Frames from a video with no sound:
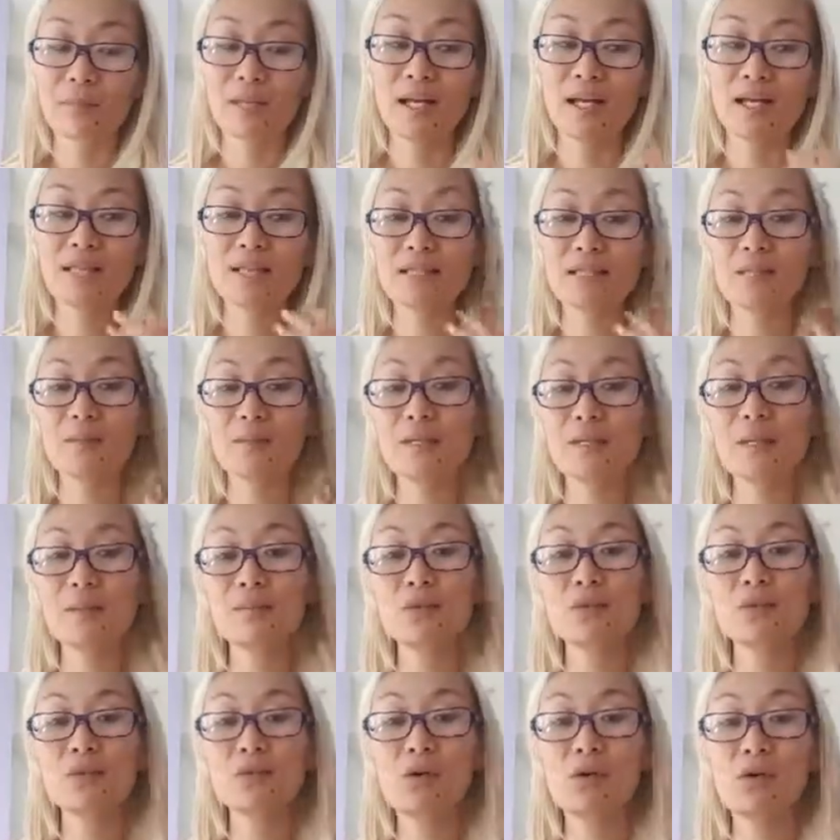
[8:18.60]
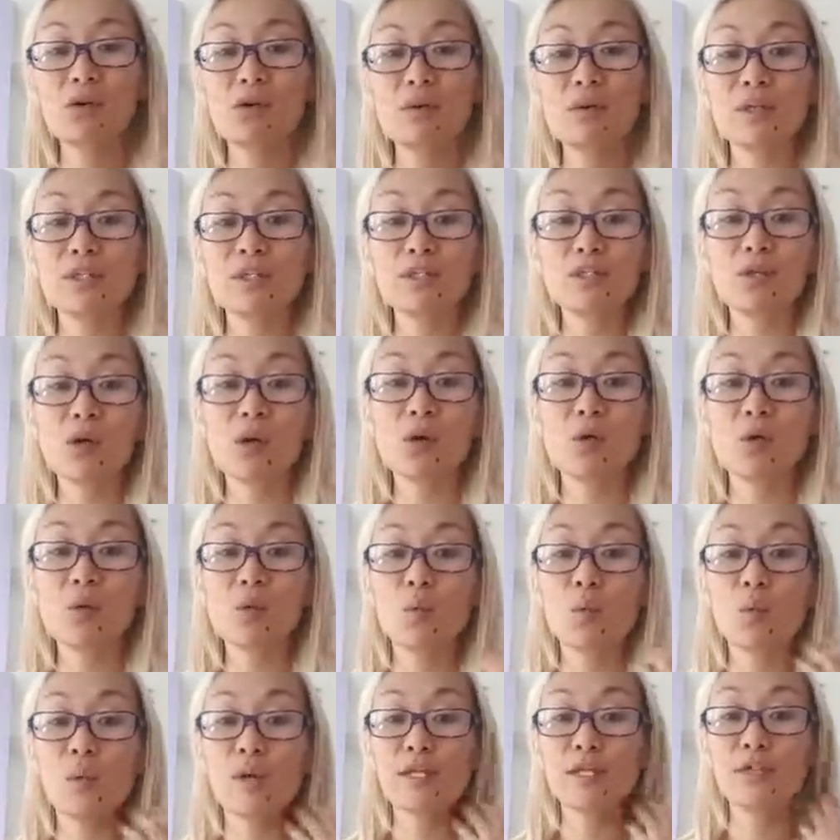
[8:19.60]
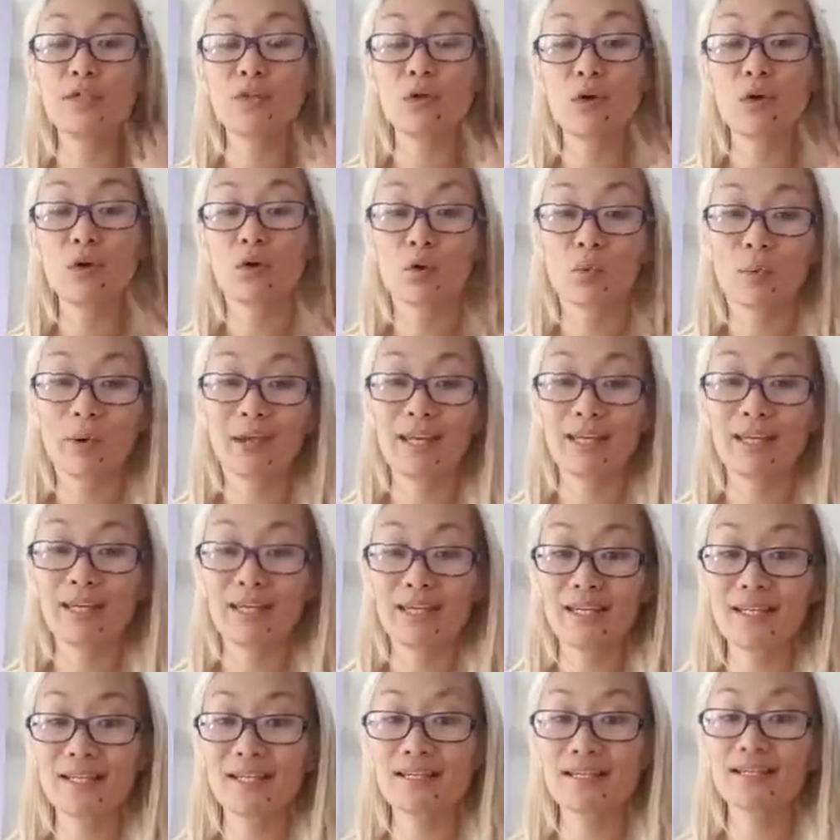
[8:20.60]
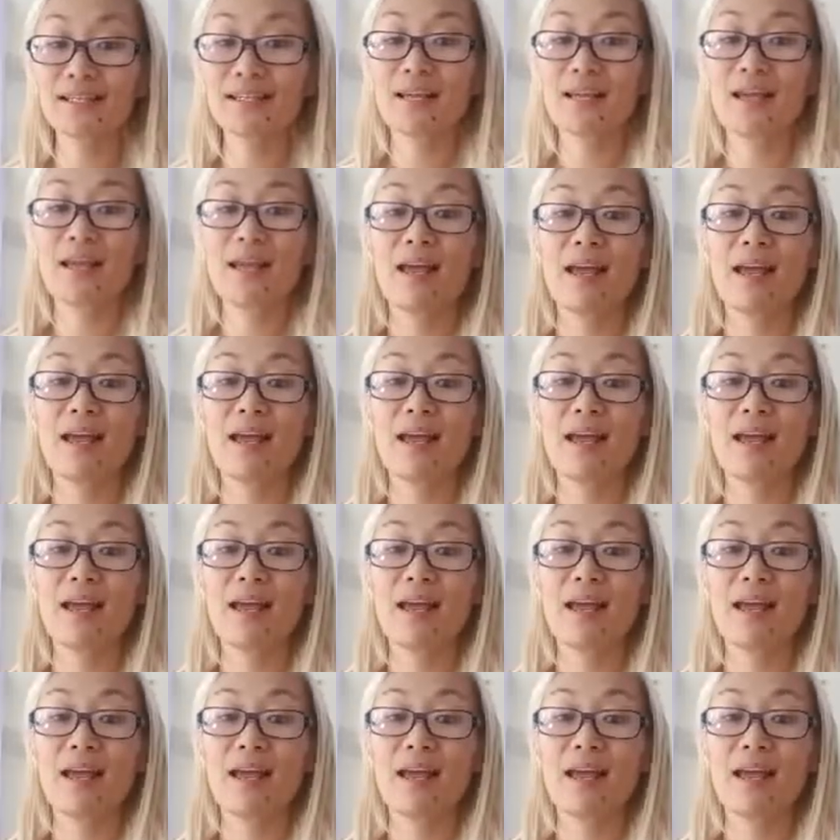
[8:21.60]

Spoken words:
And sometimes you don't always know what your way is.